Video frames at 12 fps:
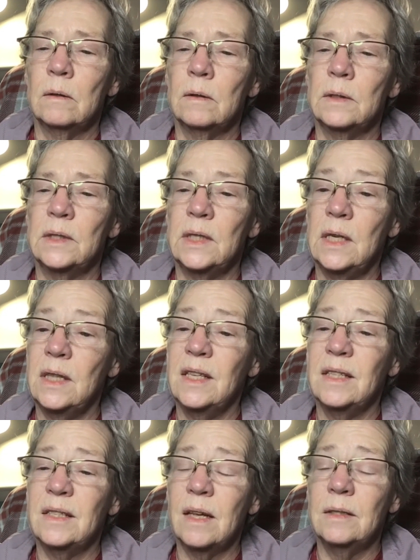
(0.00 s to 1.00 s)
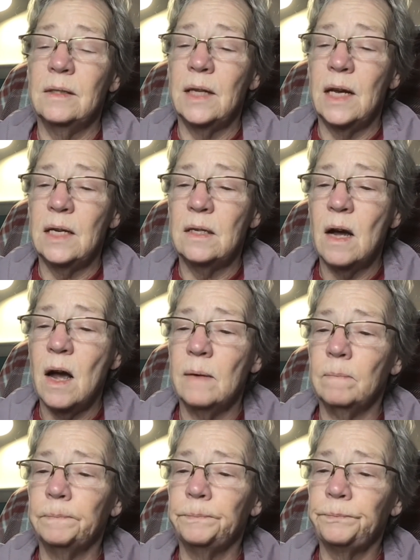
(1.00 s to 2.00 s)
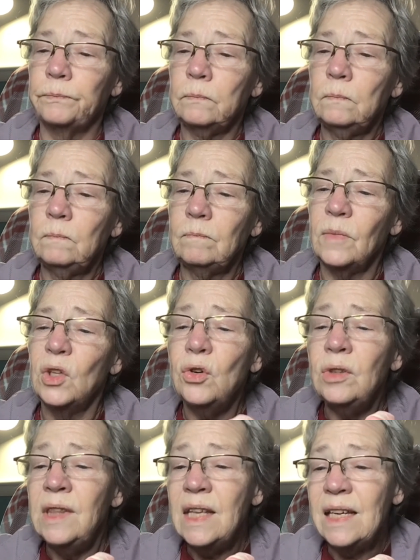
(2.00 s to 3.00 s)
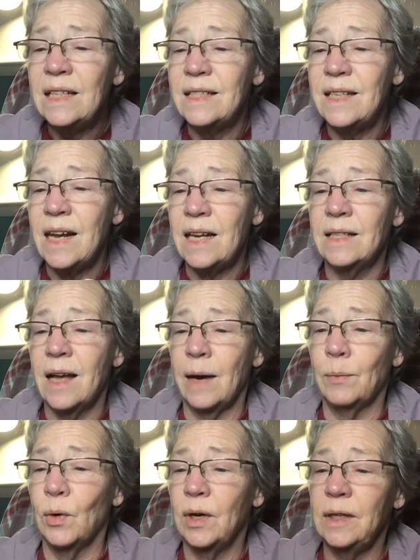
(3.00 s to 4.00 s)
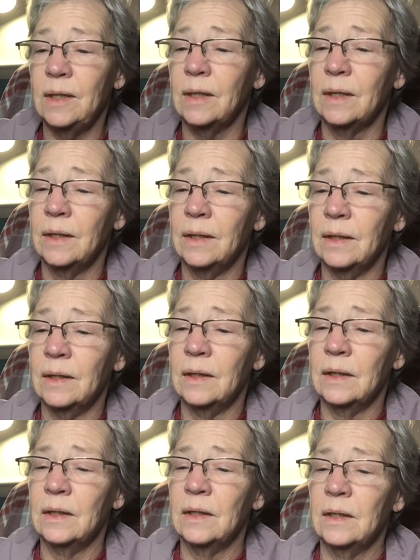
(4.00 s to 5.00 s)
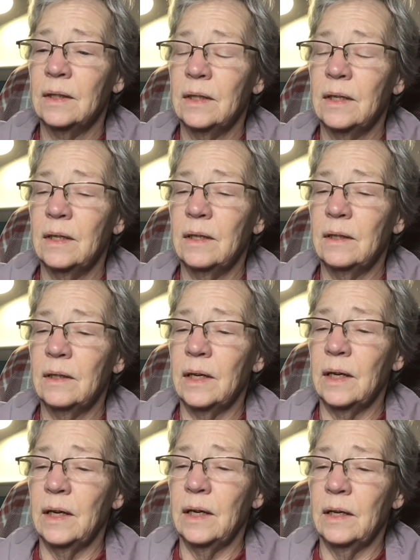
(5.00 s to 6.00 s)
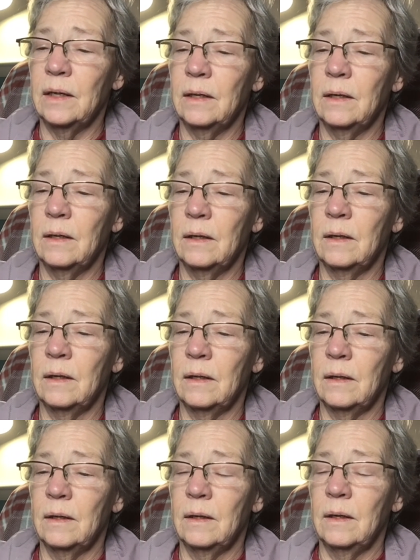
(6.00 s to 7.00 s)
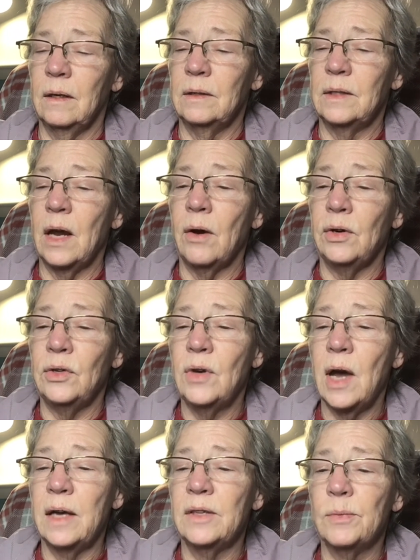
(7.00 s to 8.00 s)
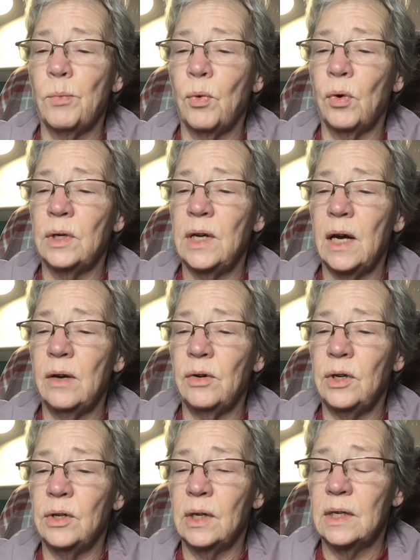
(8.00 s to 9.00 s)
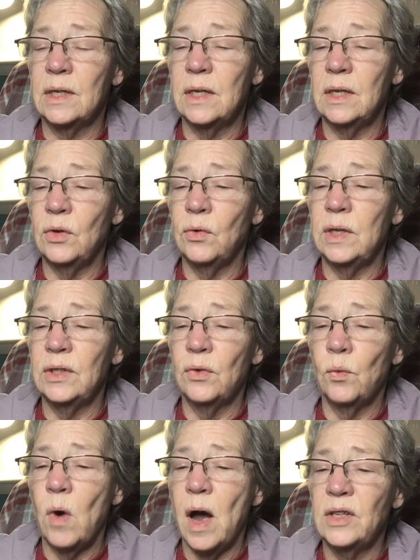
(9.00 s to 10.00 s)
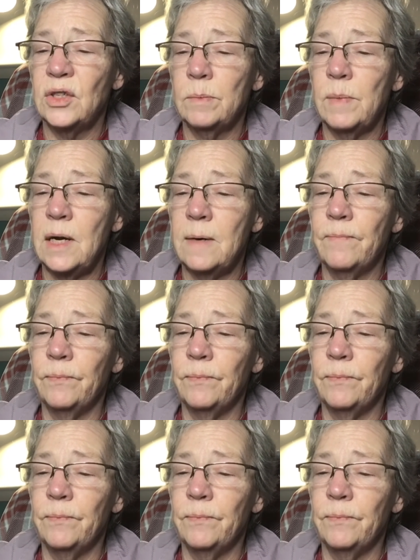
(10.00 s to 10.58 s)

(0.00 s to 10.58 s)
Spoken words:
See, this does take time. Good things take time, right? Okay. So are you guys bored yet? Or are you continuing to watch me?